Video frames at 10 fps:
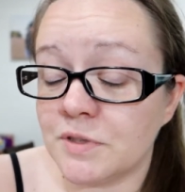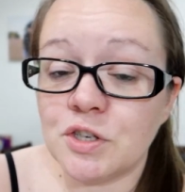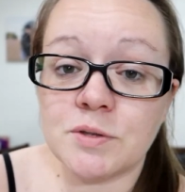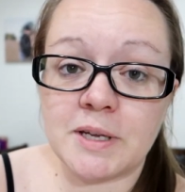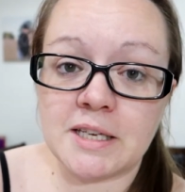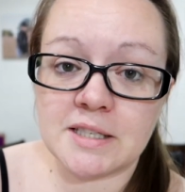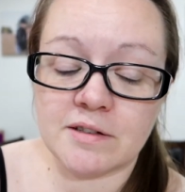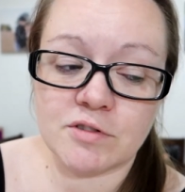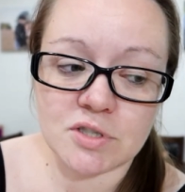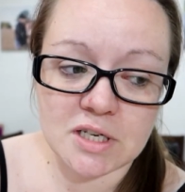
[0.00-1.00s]
excuse me, and
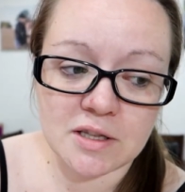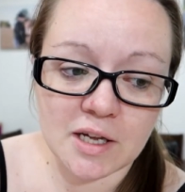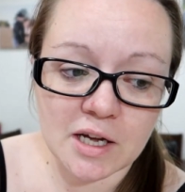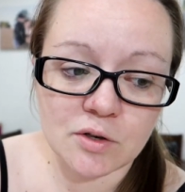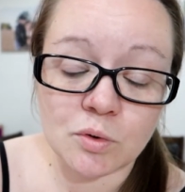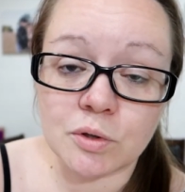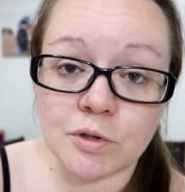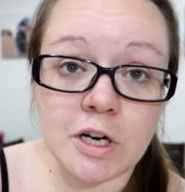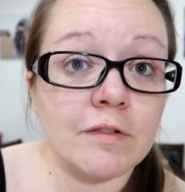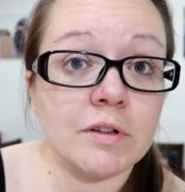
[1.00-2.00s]
see if there's anything on
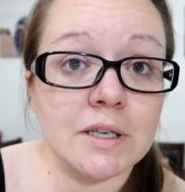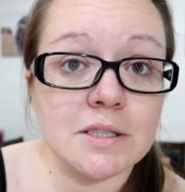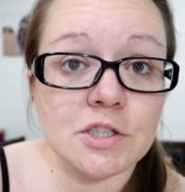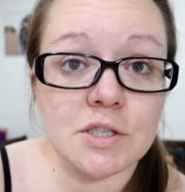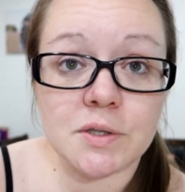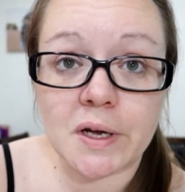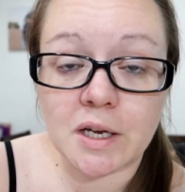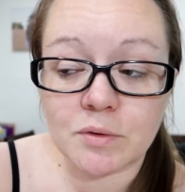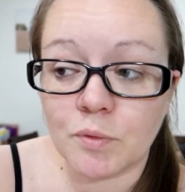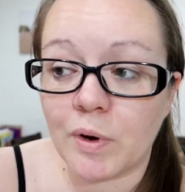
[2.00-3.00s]
Hulu or Netflix just so I
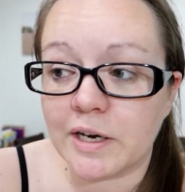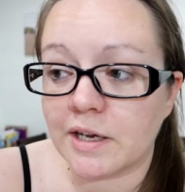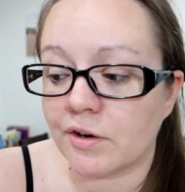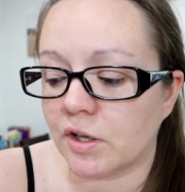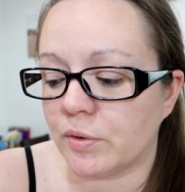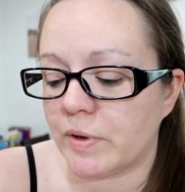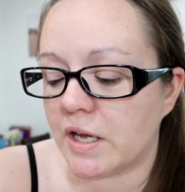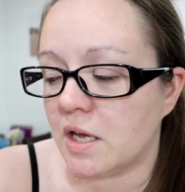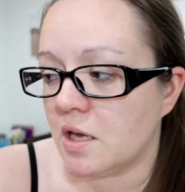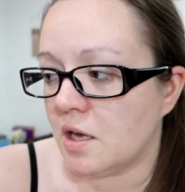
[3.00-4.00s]
can wind down a little bit